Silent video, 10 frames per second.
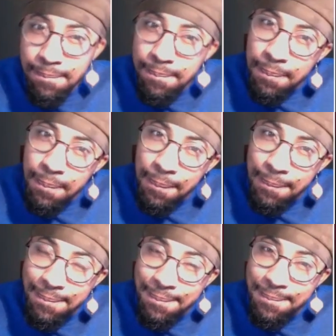
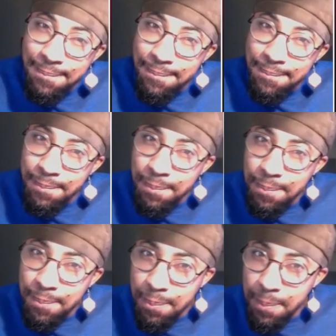
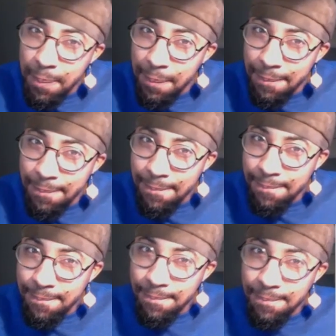
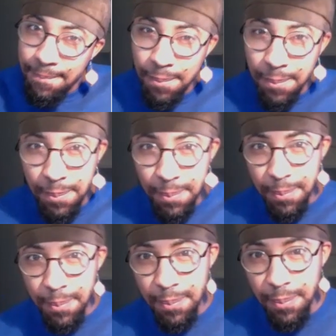
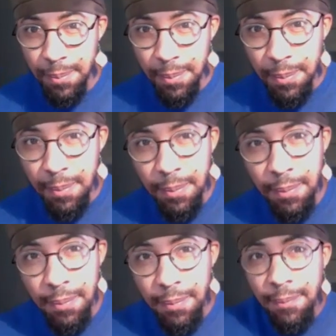
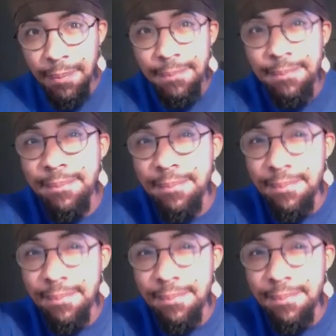(silent)